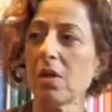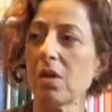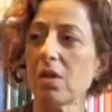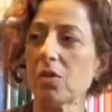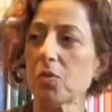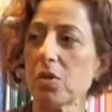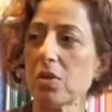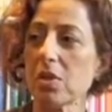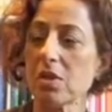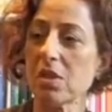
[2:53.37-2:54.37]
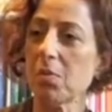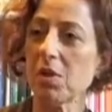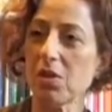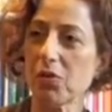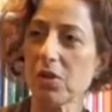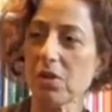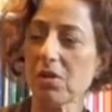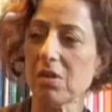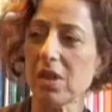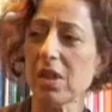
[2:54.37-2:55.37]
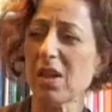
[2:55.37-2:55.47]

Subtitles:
It was extremely difficult terrain.